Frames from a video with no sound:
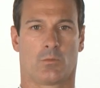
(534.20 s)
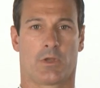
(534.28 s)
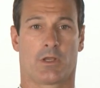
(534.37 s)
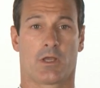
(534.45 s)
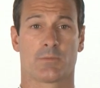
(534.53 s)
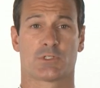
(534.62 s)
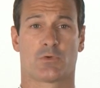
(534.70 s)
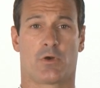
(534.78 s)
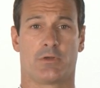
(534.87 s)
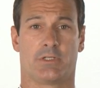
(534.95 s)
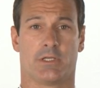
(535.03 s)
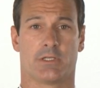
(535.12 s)
When it comes to
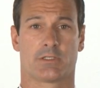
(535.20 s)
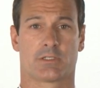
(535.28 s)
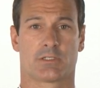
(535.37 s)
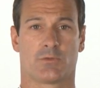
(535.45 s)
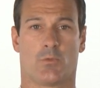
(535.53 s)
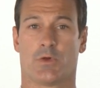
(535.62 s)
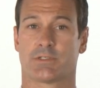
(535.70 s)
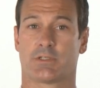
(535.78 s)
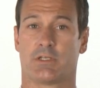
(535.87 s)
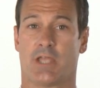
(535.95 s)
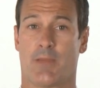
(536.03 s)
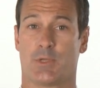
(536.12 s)
our discs, once
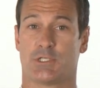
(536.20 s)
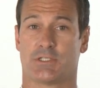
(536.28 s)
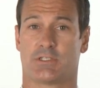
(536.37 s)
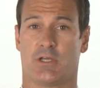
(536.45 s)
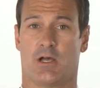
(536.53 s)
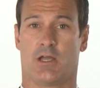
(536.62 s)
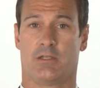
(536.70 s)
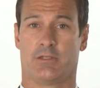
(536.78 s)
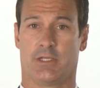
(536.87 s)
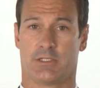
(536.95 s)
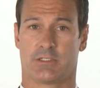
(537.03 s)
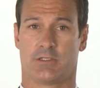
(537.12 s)
the damage is
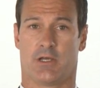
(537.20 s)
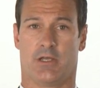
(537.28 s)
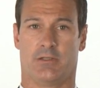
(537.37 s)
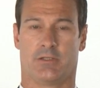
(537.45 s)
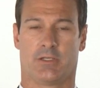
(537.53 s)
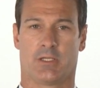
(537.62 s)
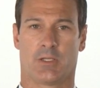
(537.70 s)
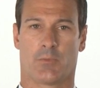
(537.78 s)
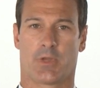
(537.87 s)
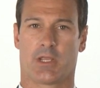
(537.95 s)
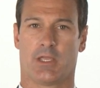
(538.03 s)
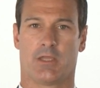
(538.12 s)
done, it's done.
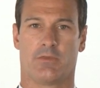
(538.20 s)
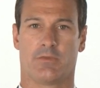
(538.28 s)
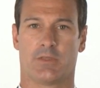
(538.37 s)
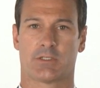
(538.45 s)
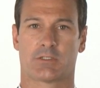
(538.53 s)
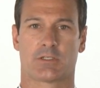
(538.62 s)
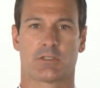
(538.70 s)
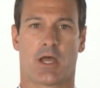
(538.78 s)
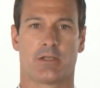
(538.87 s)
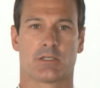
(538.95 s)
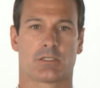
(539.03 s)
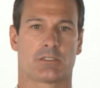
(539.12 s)
But again, this does
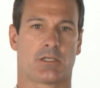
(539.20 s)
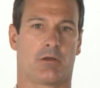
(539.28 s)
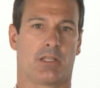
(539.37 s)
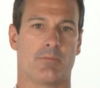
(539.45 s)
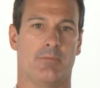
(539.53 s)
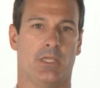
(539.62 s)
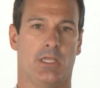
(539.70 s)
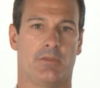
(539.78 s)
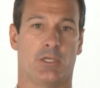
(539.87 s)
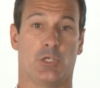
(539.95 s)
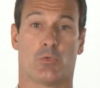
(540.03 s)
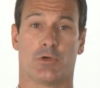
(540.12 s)
not necessarily
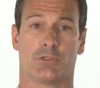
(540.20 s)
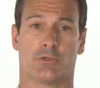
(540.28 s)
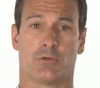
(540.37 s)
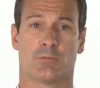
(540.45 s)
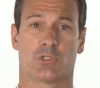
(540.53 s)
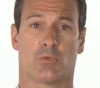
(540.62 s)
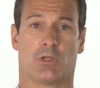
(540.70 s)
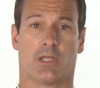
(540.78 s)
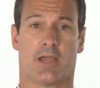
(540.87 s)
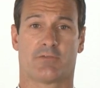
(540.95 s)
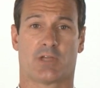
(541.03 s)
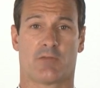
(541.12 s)
mean that you are doomed to a
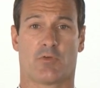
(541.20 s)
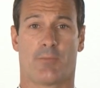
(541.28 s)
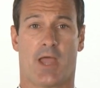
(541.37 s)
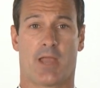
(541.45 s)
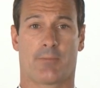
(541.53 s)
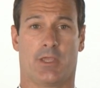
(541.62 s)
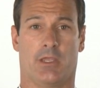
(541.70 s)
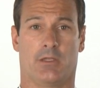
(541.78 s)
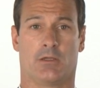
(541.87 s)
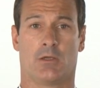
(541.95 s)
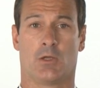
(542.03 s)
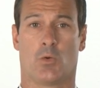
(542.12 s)
lifetime of back
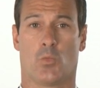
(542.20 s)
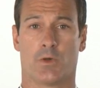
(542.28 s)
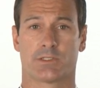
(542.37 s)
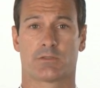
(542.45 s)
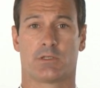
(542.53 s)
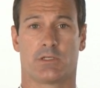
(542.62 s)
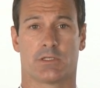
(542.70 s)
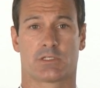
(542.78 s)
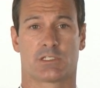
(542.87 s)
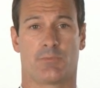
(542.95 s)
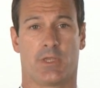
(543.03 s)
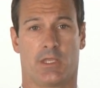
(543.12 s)
pain once the
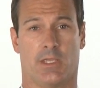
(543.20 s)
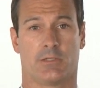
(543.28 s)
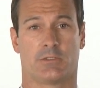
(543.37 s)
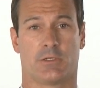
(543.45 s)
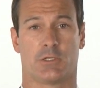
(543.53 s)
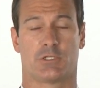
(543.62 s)
discs begin to